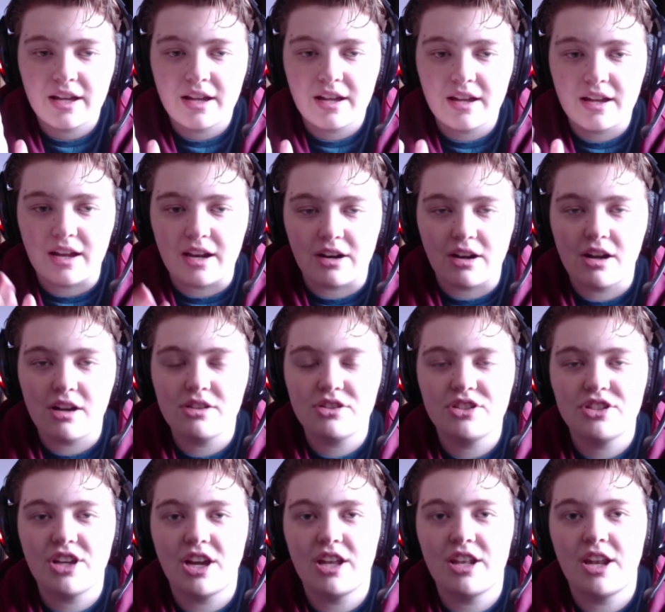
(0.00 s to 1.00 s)
And all of a
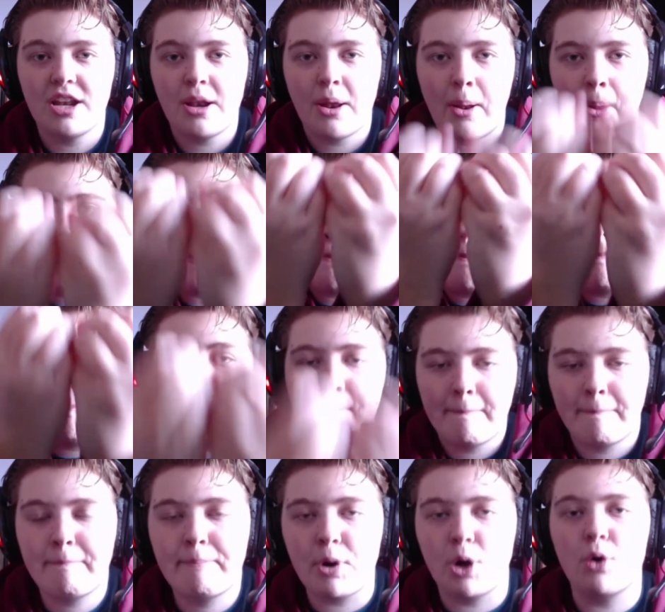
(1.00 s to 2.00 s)
sudden,
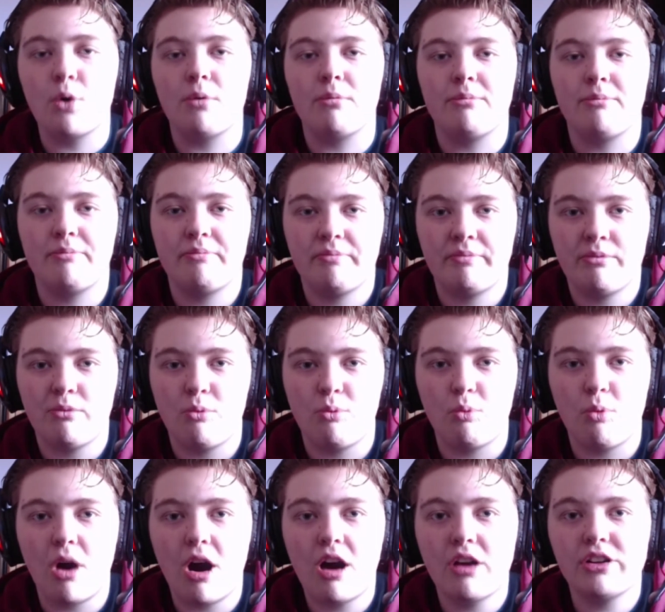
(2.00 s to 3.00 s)
boom.
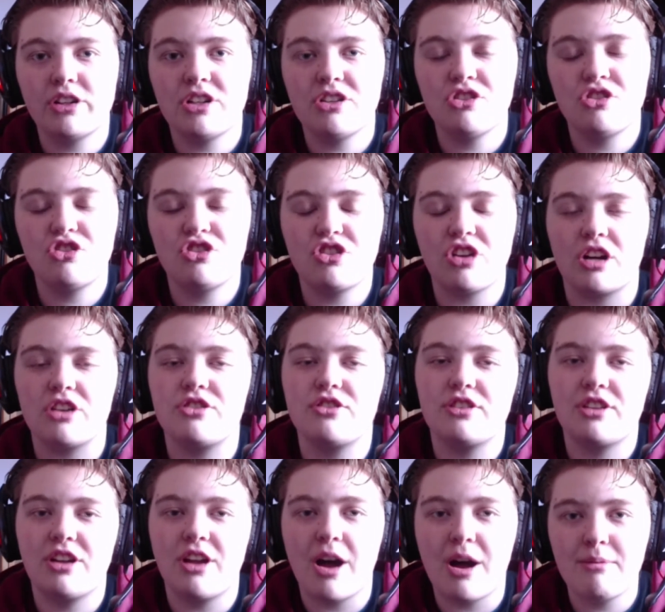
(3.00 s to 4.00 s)
Water starts
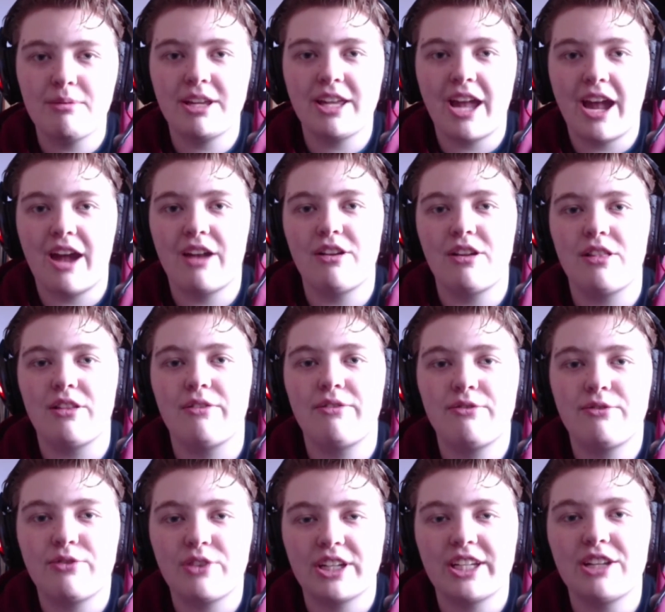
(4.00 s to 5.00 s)
coming out of the
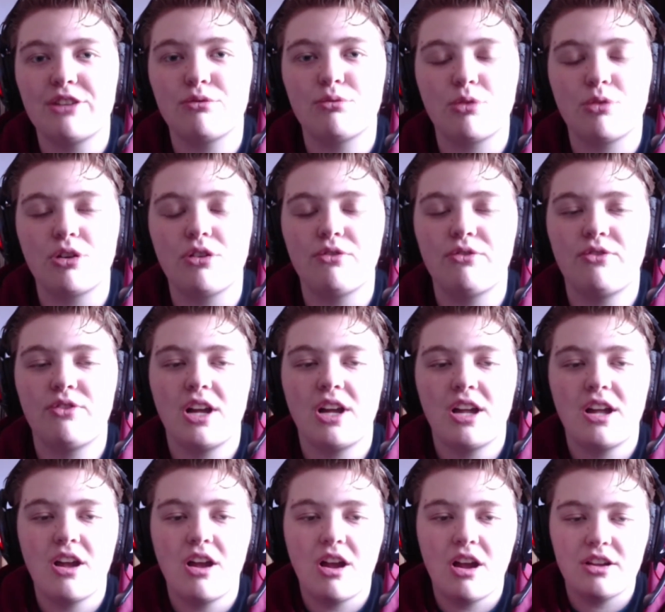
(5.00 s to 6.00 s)
freaking roof,
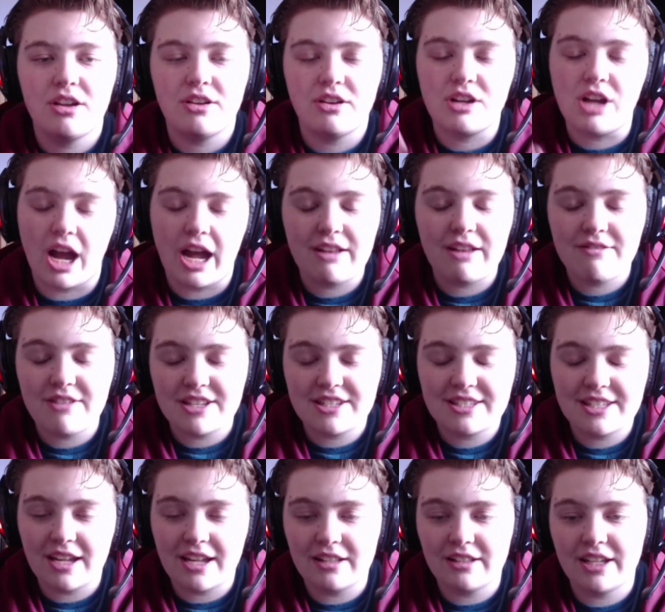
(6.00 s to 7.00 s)
out of the
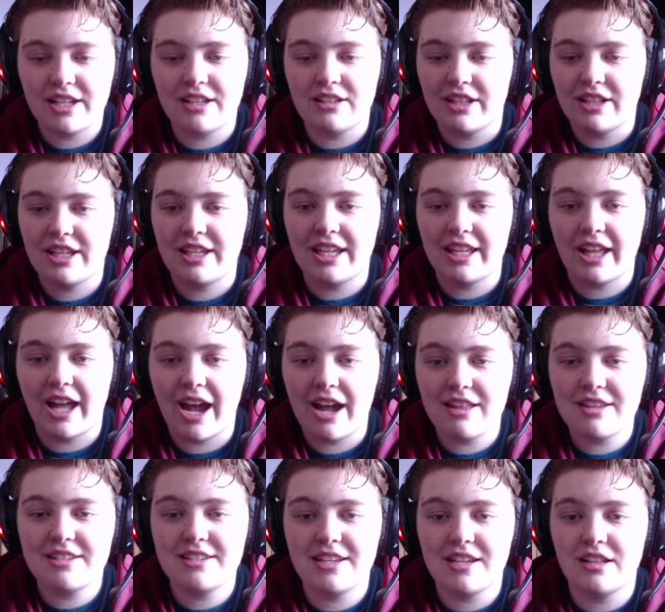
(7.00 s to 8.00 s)
ceiling, leaking out of
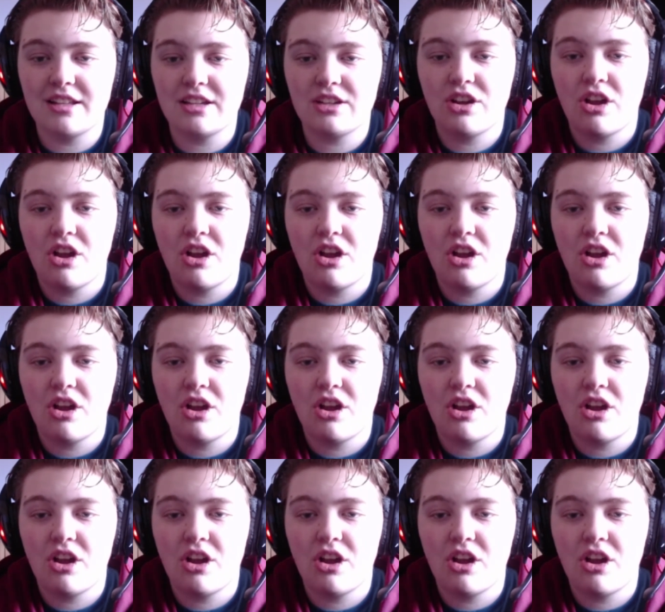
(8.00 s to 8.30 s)
the ceiling,